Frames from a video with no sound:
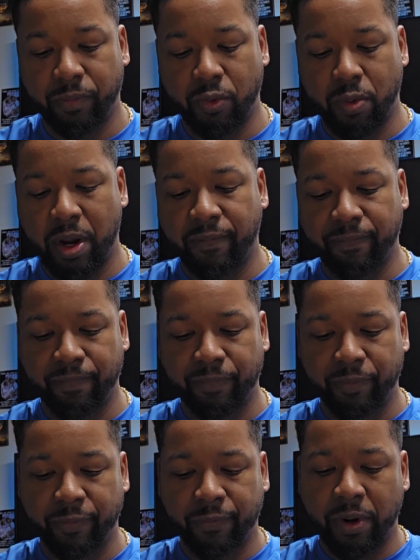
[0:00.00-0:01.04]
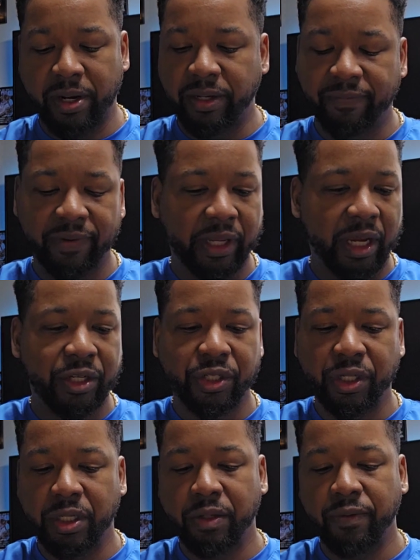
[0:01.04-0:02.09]
right, for
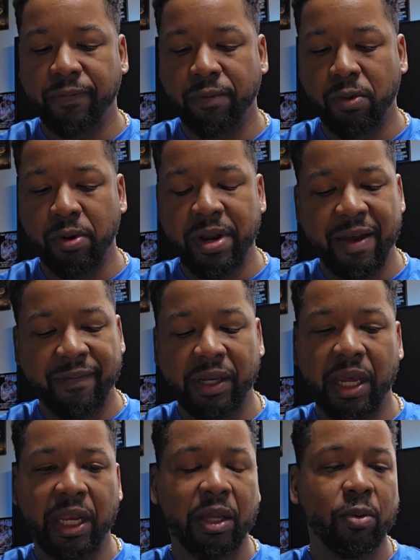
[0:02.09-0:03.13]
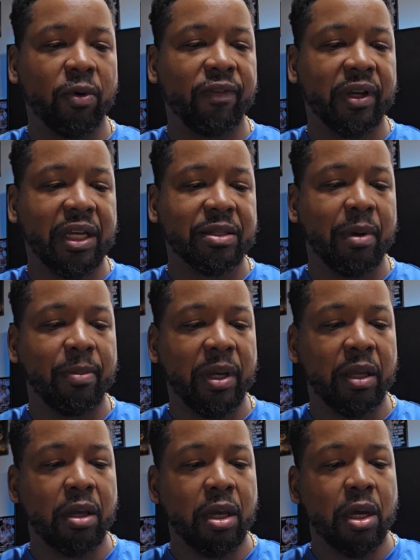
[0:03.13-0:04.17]
identification, for navigating, whatever the case may be,